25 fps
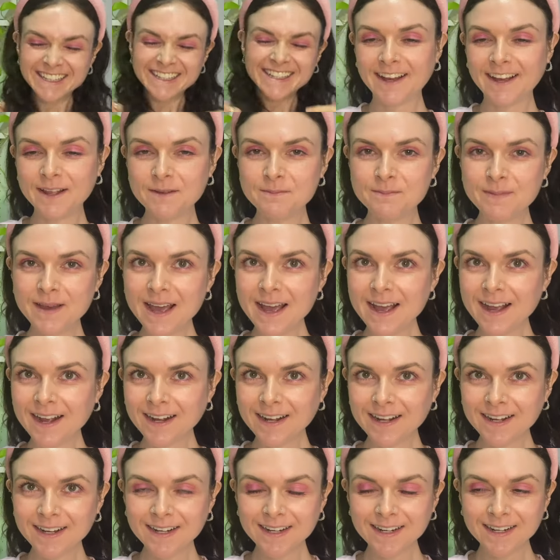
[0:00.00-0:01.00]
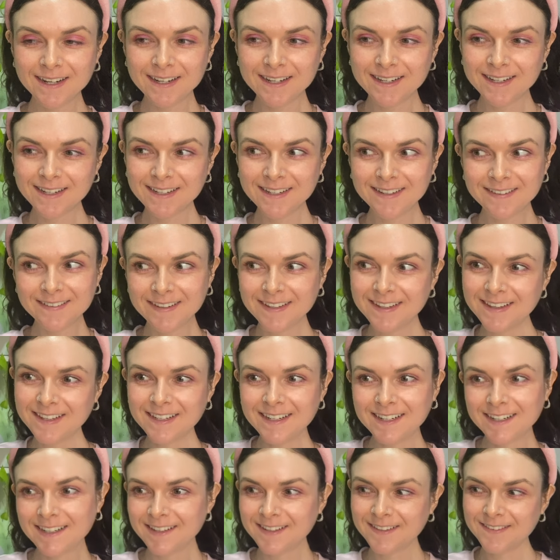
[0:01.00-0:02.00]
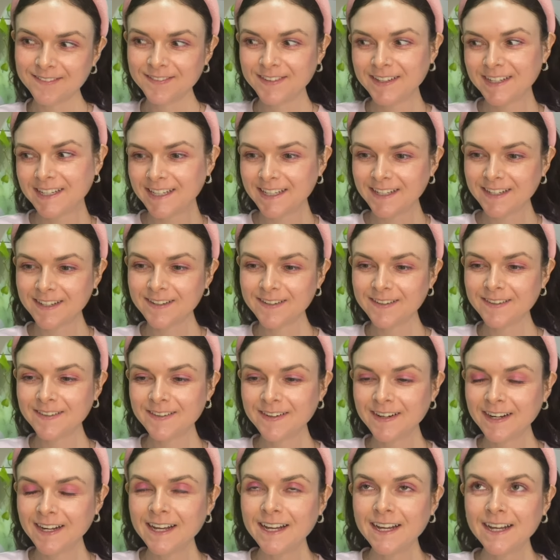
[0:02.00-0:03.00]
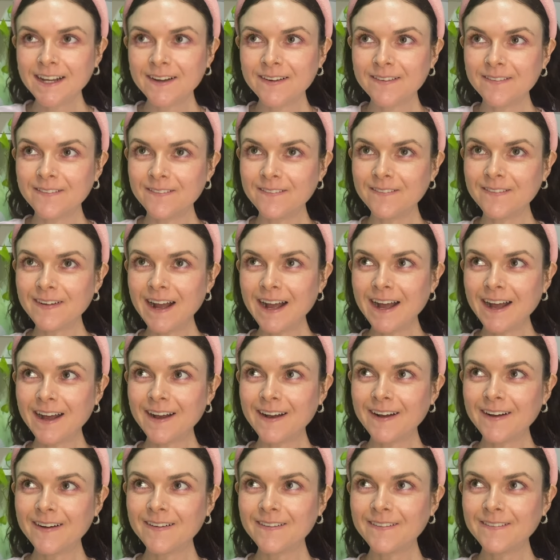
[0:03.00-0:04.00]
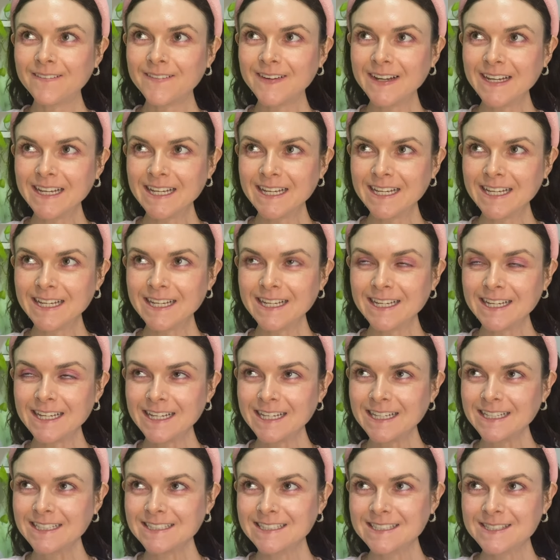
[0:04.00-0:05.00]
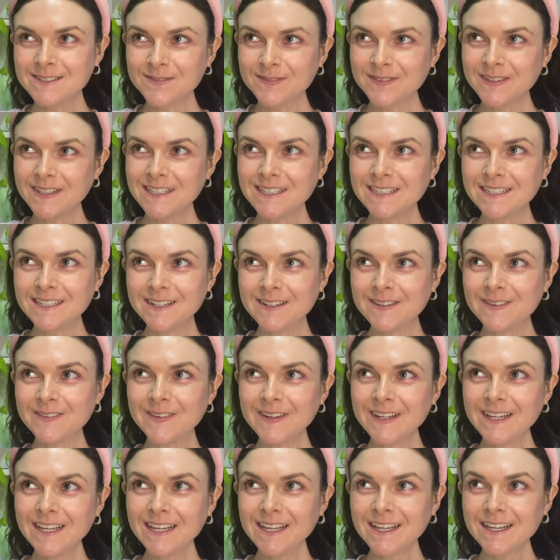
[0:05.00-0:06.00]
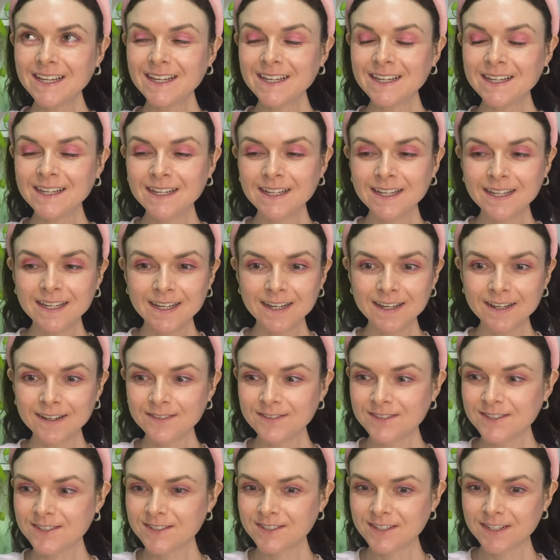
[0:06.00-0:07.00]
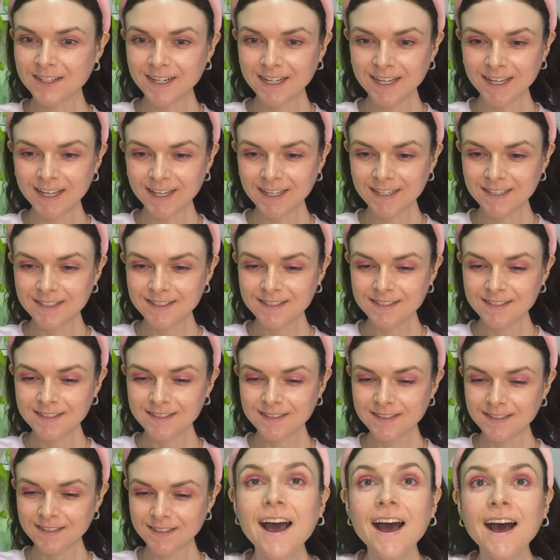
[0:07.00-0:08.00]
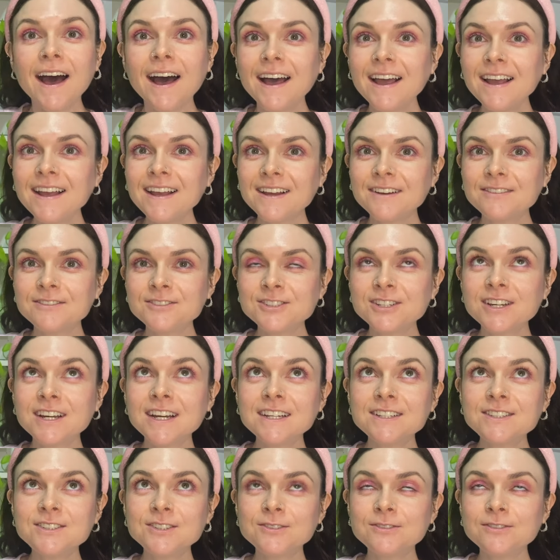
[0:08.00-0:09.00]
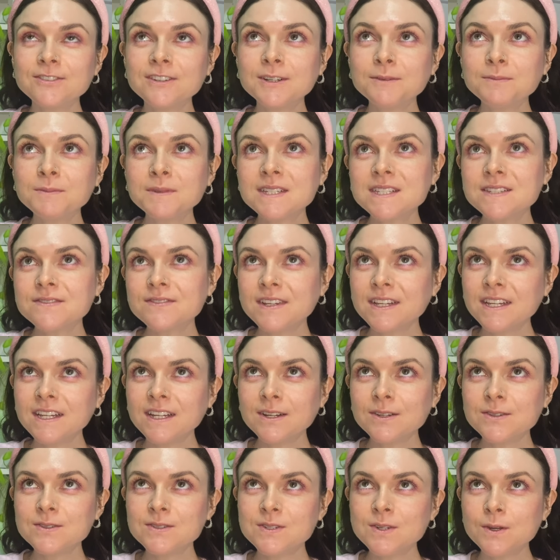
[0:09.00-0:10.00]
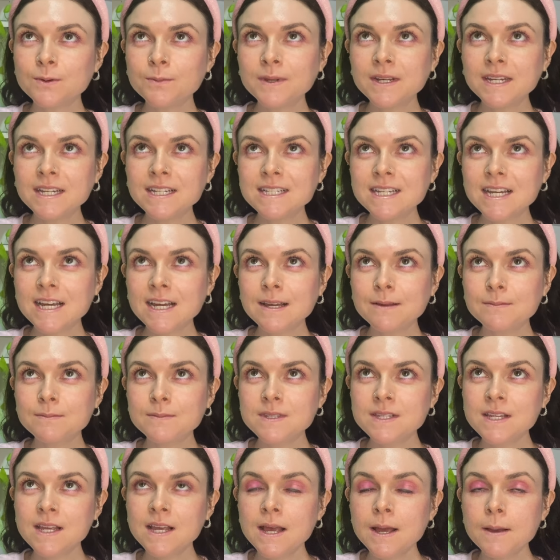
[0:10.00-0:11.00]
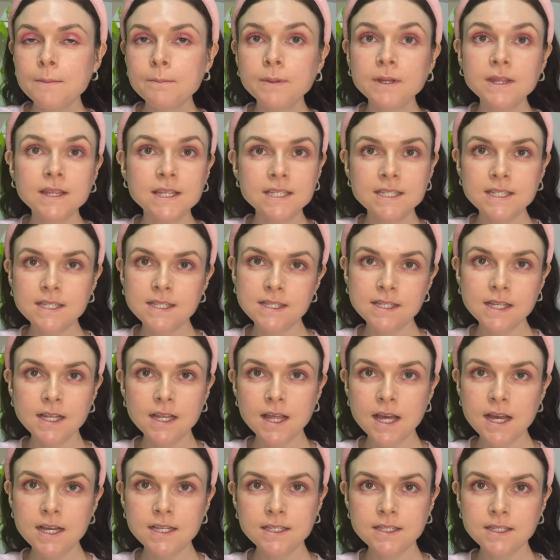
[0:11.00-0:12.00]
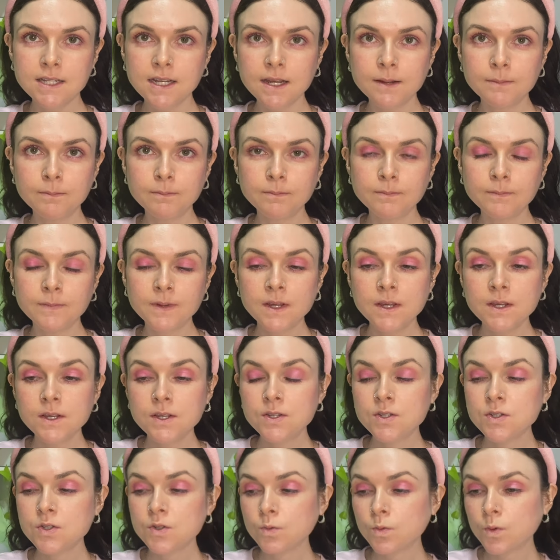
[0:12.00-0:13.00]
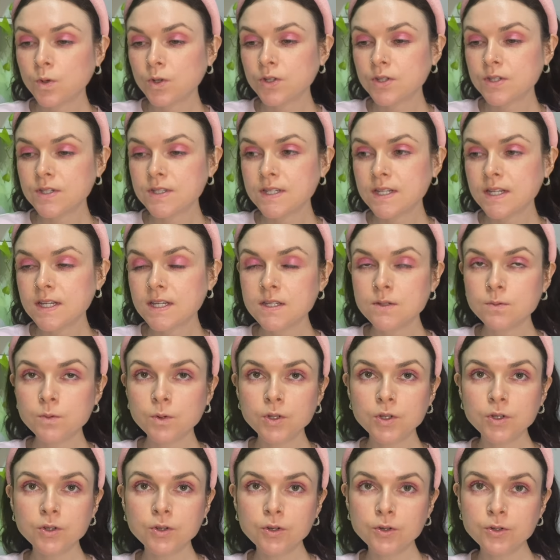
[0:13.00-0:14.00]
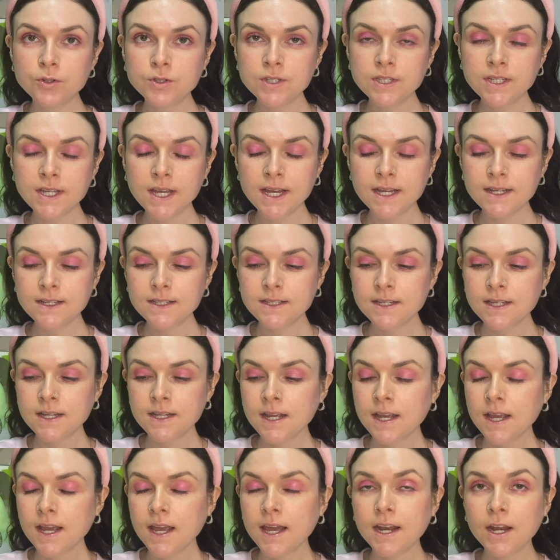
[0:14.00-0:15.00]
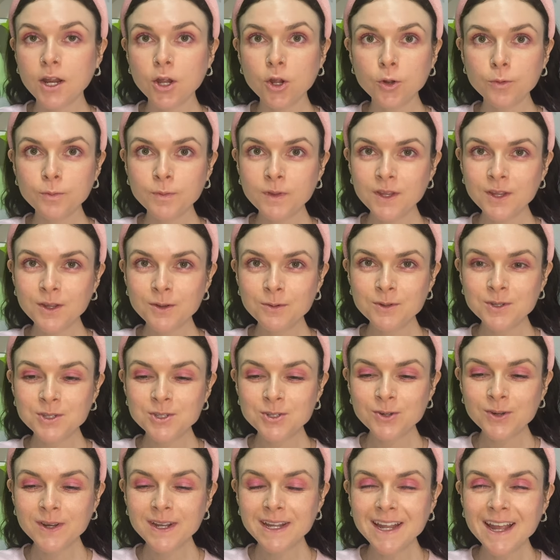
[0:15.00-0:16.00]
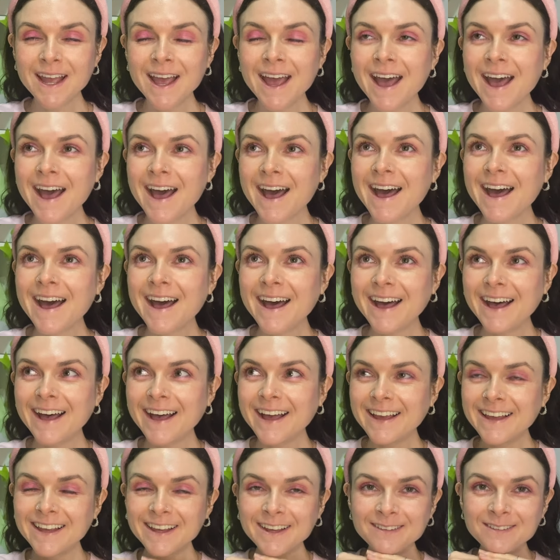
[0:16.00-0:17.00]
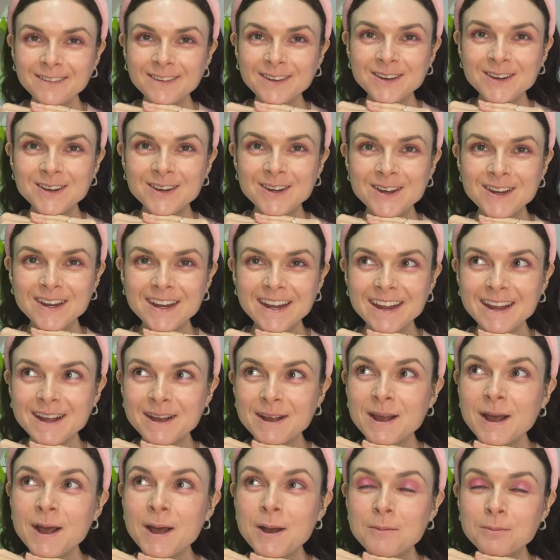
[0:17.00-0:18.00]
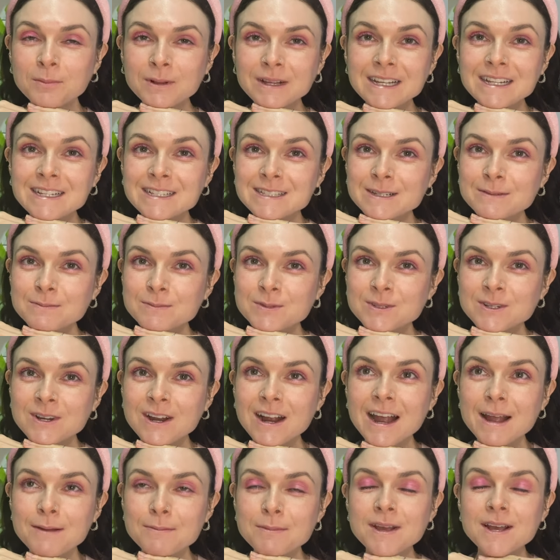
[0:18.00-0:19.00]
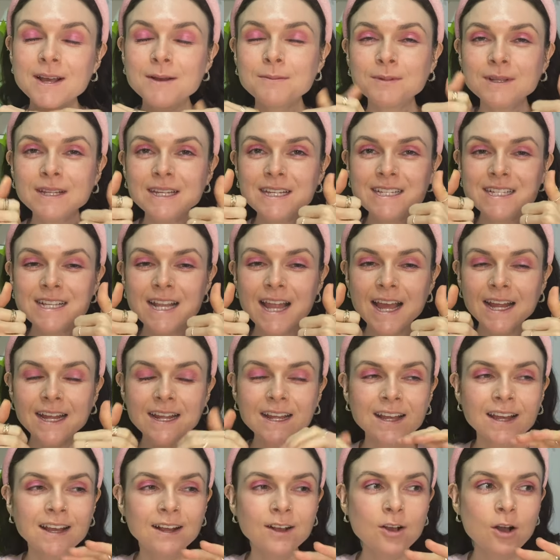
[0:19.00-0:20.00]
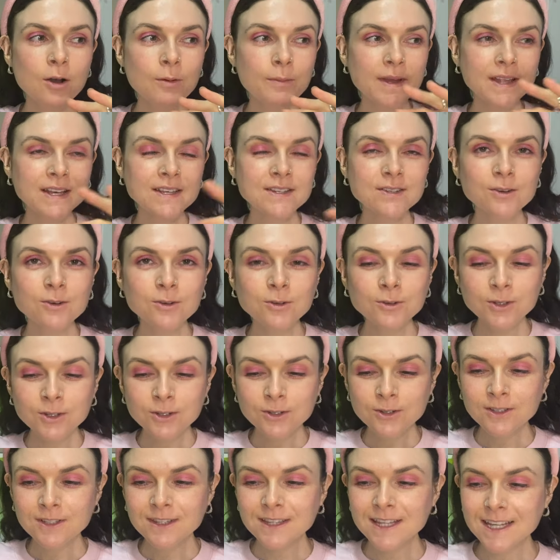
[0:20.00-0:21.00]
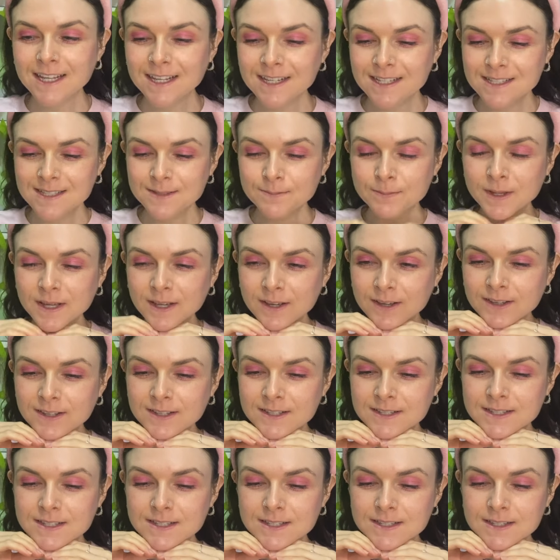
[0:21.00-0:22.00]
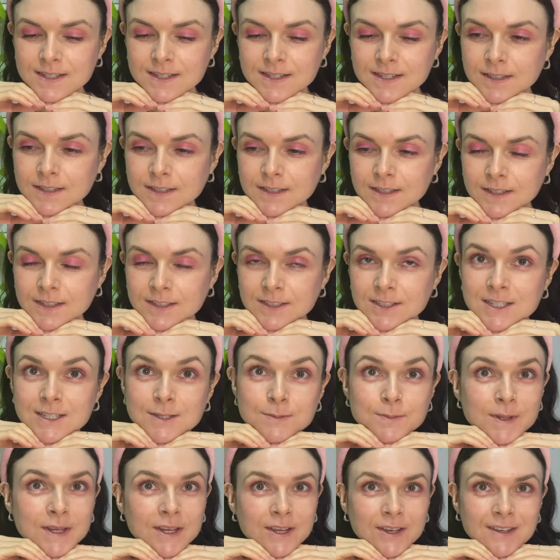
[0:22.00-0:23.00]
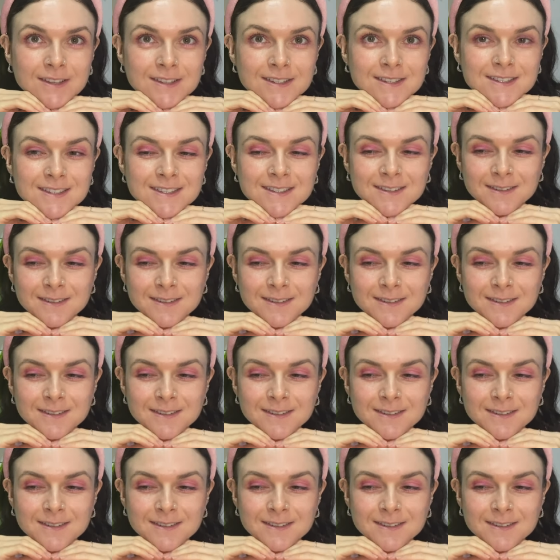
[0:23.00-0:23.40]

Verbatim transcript: I'm back with another video. Wowee! it has been a week of stress. I have tried to film this video so many times, but this is the last time. So what you see is what you're going to get, and I hope that you enjoy. Uh, if you're new here, please subscribe, please like, comment, all the good things, because just because